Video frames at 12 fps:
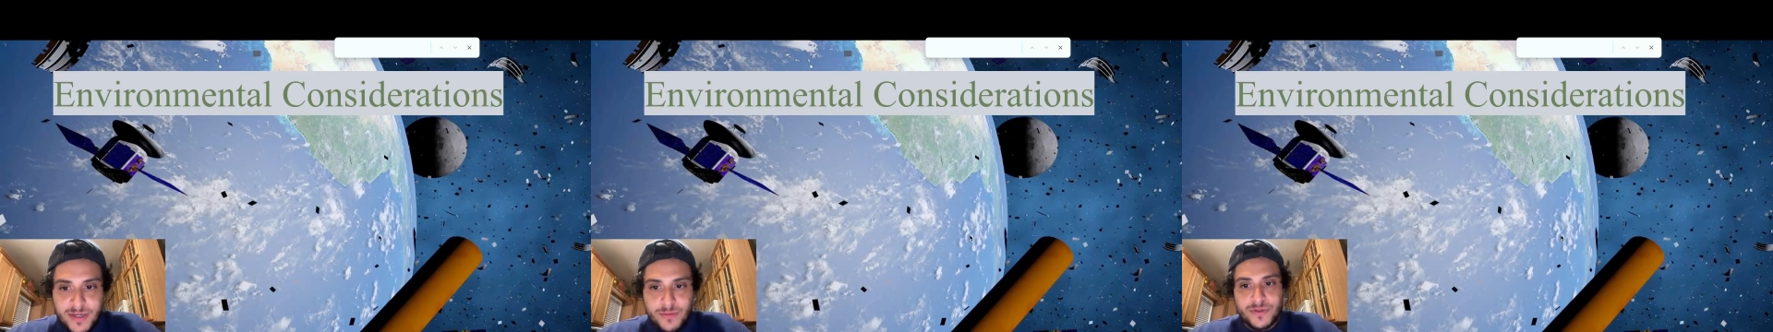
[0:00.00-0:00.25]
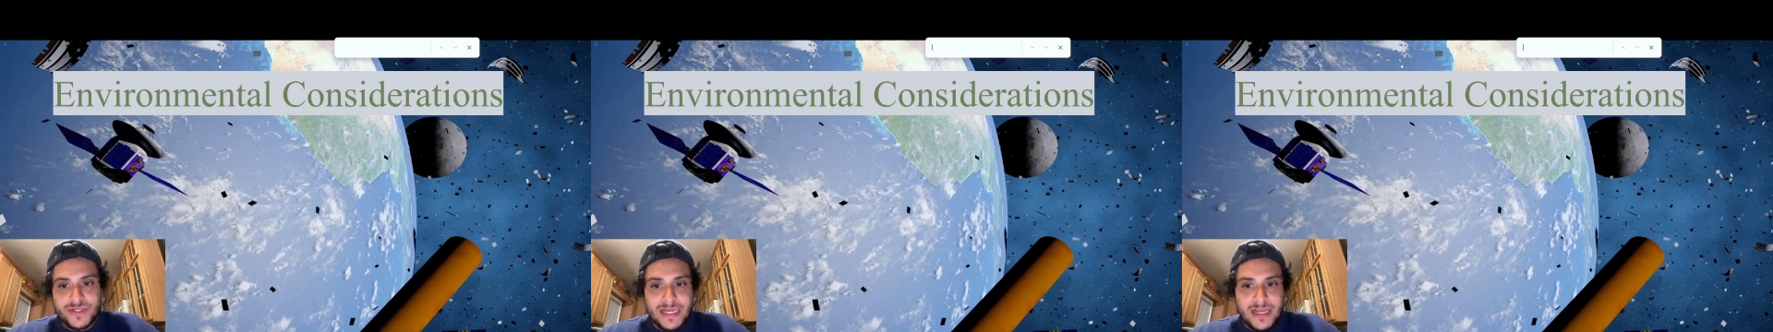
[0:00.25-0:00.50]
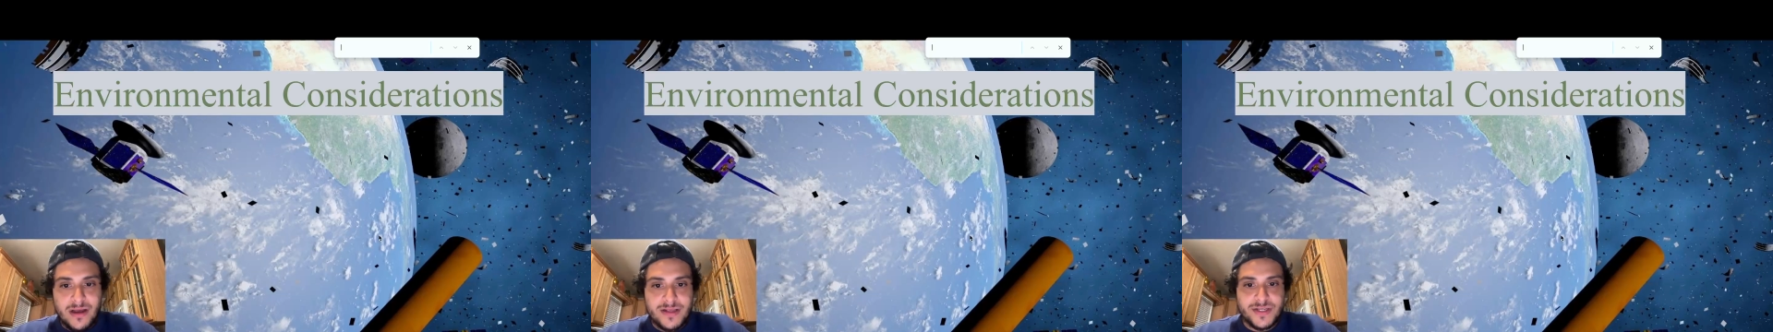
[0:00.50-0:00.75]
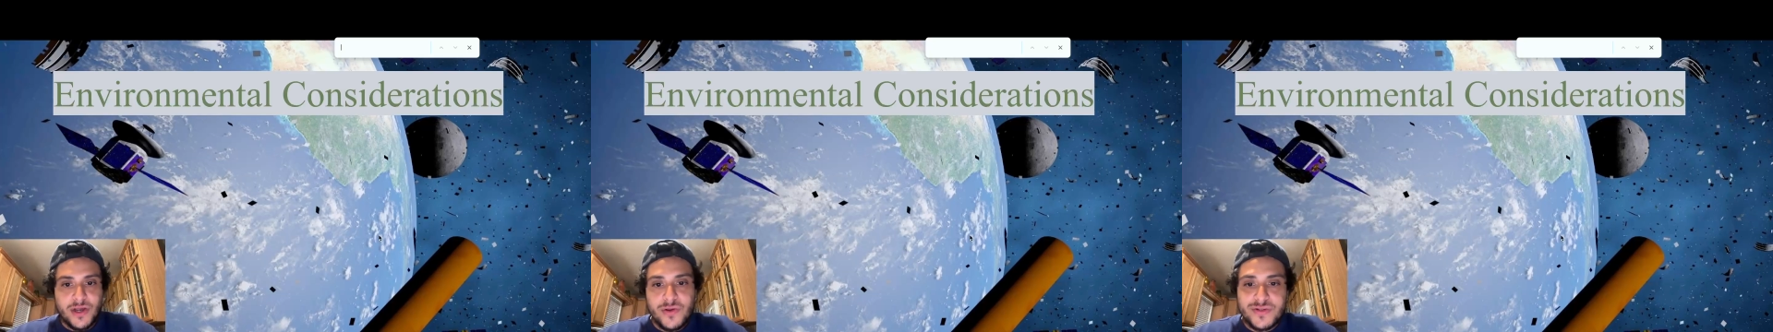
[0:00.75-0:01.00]
which can cause
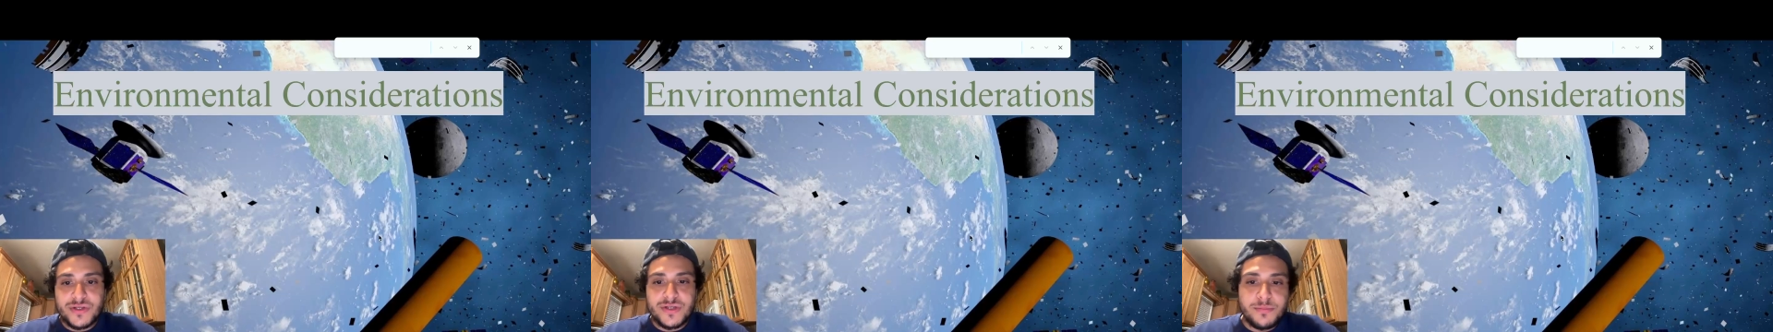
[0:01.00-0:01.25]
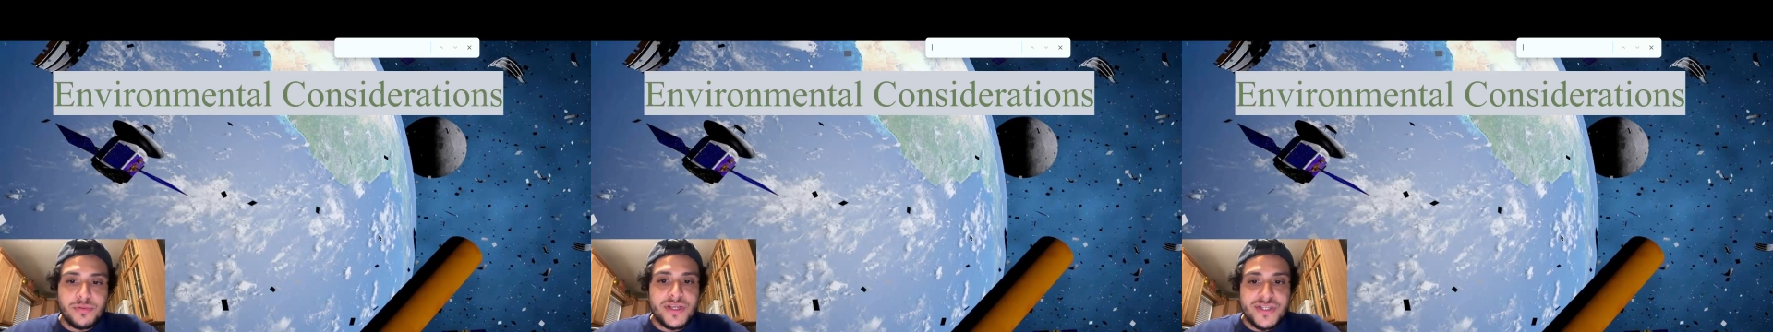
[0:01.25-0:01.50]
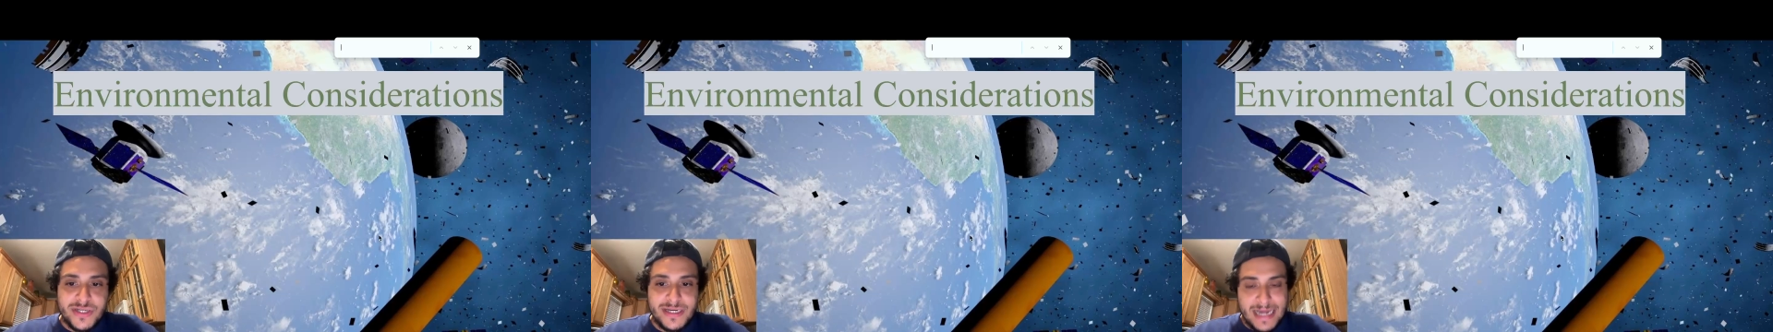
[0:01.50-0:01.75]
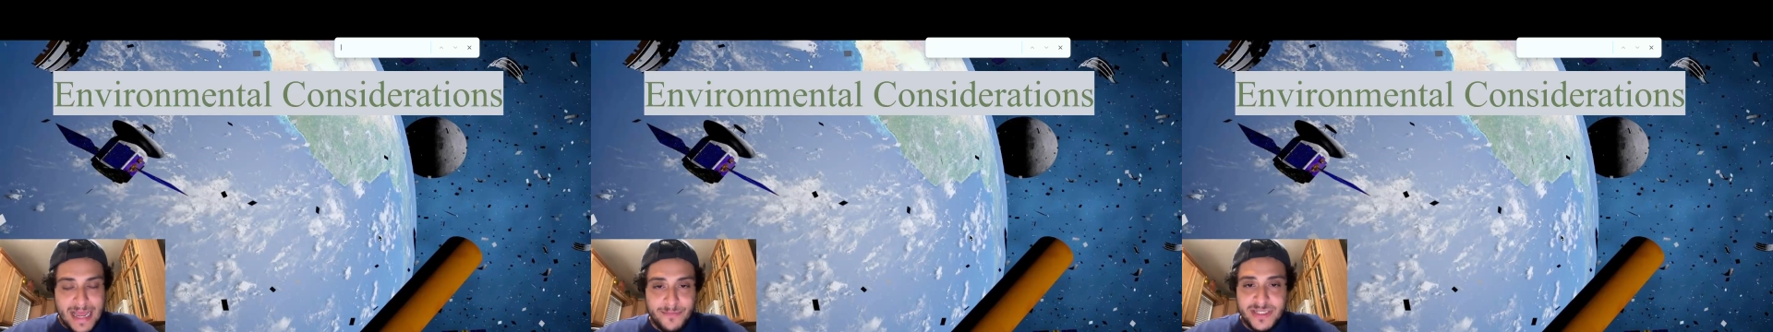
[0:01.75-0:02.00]
ozone depletion and
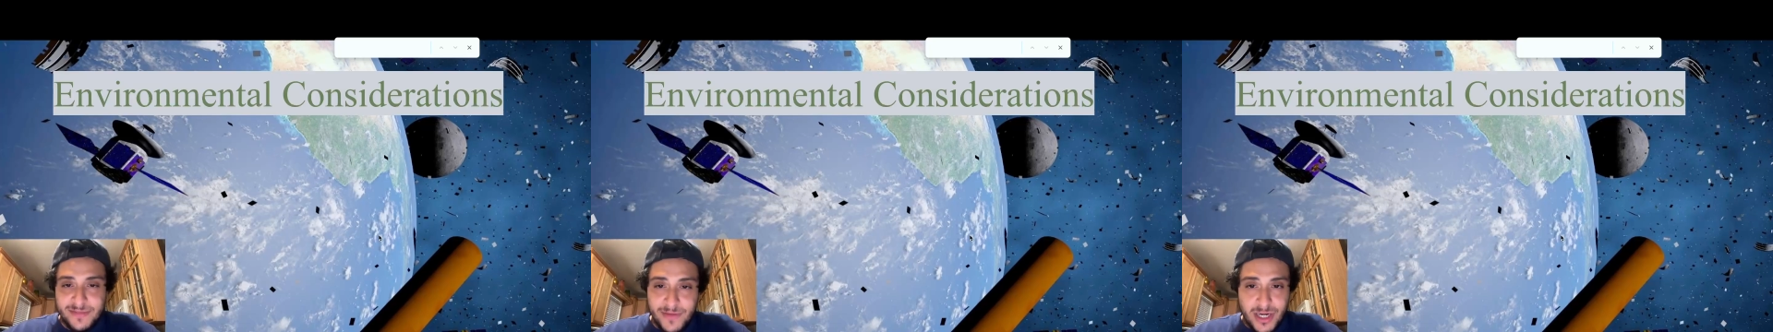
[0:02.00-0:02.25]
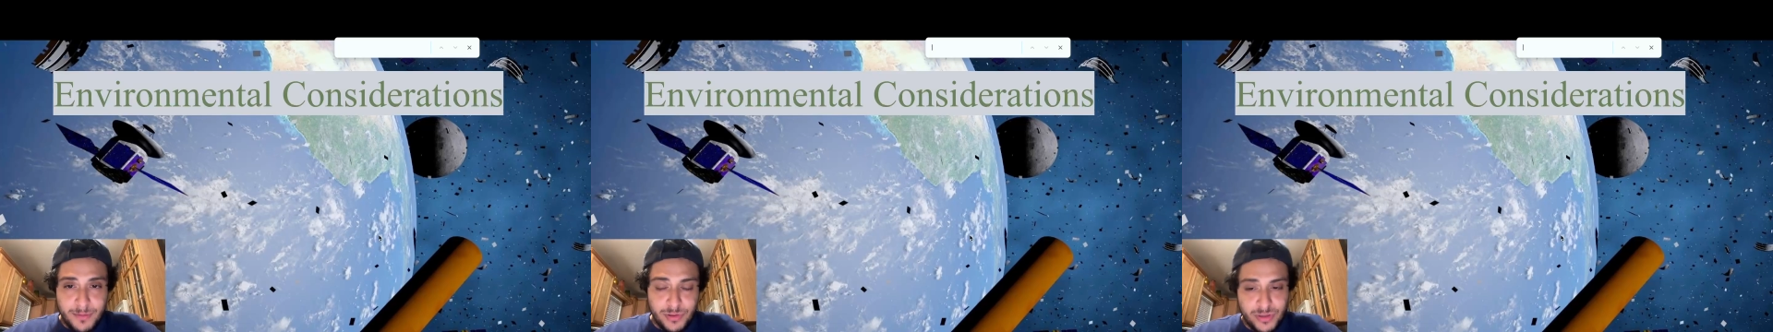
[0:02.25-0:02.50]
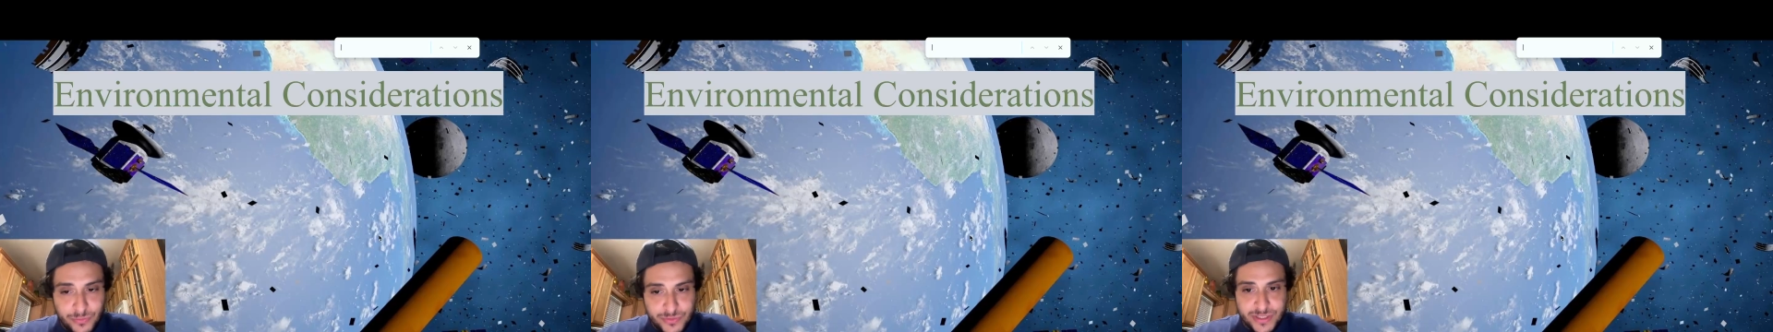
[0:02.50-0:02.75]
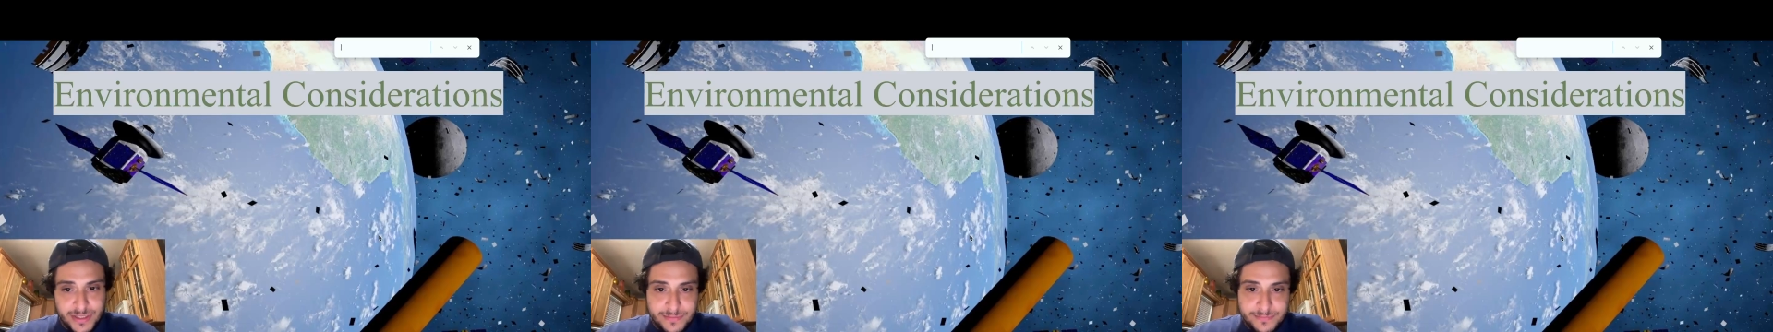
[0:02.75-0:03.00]
atmospheric pollution.